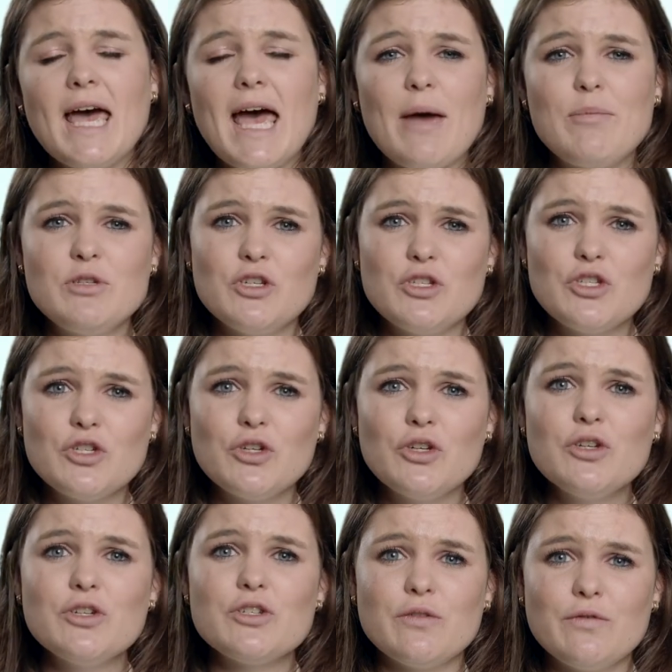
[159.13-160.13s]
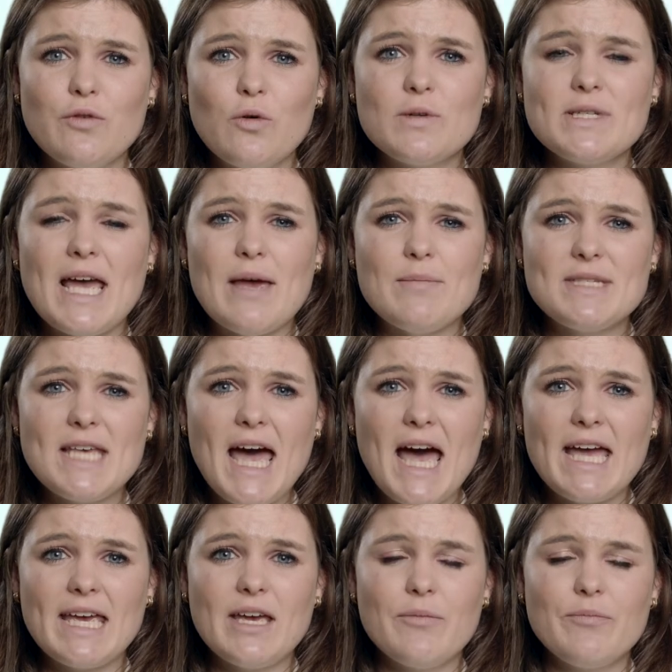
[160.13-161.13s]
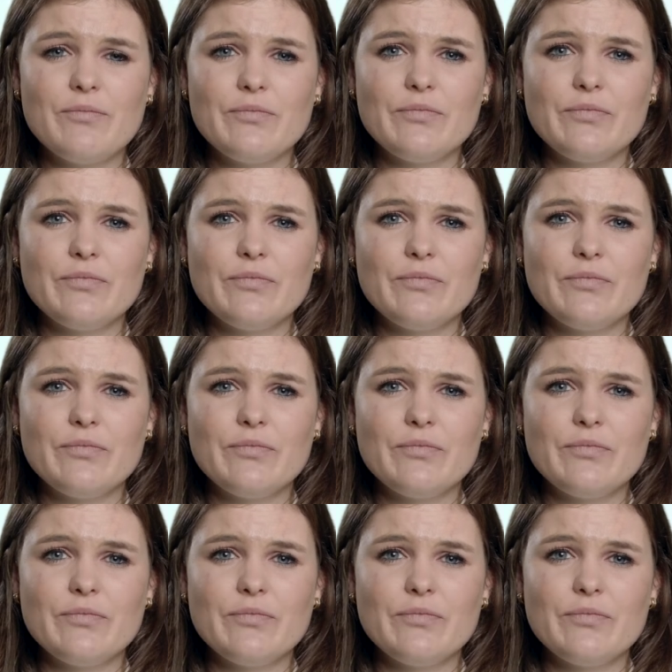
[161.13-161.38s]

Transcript: up to 2 to 4 times higher.